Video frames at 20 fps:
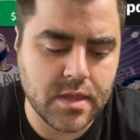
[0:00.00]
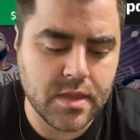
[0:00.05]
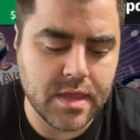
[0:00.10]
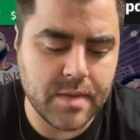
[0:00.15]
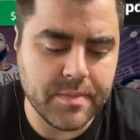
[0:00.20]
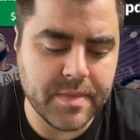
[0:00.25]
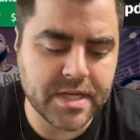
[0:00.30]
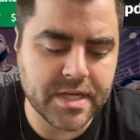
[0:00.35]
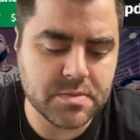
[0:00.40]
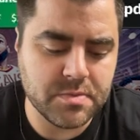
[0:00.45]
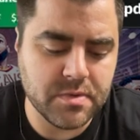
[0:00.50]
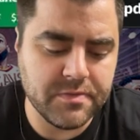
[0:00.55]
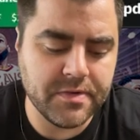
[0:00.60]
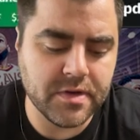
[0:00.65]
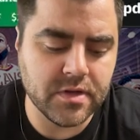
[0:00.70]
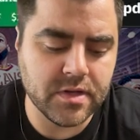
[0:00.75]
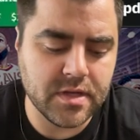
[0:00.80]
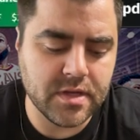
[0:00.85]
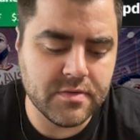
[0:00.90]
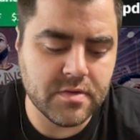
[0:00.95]
That makes me
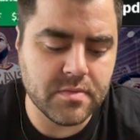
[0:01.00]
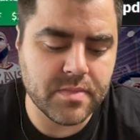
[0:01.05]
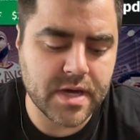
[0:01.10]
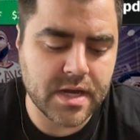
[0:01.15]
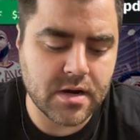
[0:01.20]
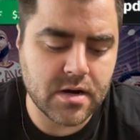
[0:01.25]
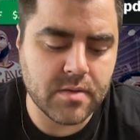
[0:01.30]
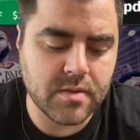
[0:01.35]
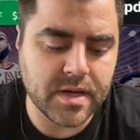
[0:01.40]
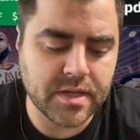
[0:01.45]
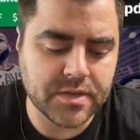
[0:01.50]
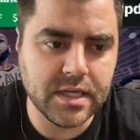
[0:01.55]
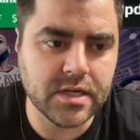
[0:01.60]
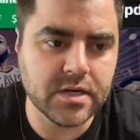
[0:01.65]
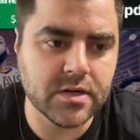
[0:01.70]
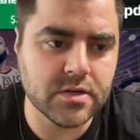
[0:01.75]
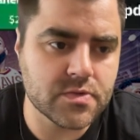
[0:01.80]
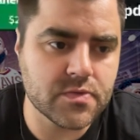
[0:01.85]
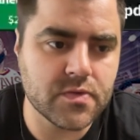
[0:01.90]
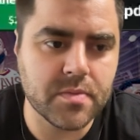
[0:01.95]
feel even better about the
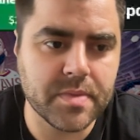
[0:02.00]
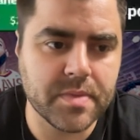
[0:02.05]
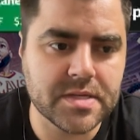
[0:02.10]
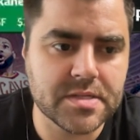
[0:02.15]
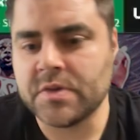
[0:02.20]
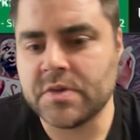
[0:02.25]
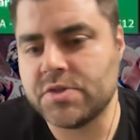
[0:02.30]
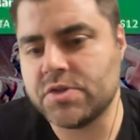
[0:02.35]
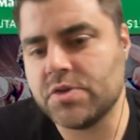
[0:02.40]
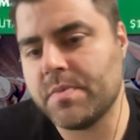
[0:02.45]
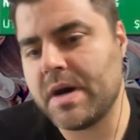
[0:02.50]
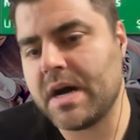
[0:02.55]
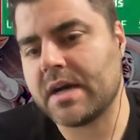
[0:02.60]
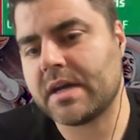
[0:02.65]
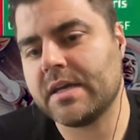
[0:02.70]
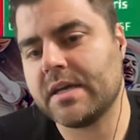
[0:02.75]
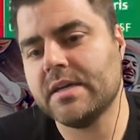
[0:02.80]
goes for basic. Zubac